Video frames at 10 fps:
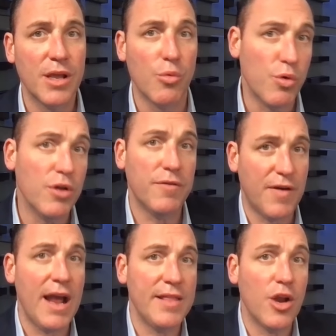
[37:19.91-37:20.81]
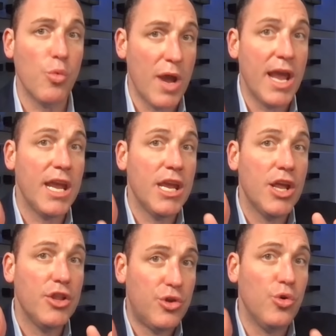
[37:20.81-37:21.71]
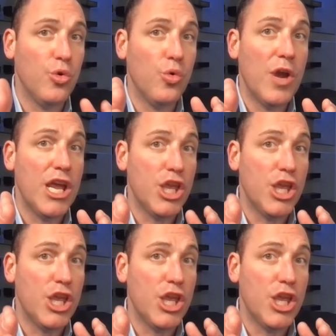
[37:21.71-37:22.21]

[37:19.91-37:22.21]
will find their way to